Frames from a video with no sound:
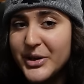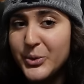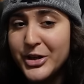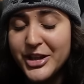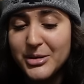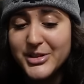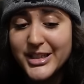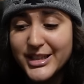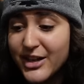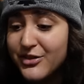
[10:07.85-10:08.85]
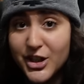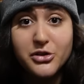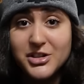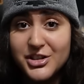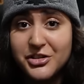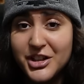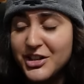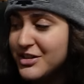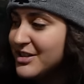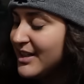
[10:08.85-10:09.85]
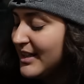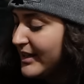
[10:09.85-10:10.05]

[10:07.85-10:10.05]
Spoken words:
And one of them is definitely no diesel heaters.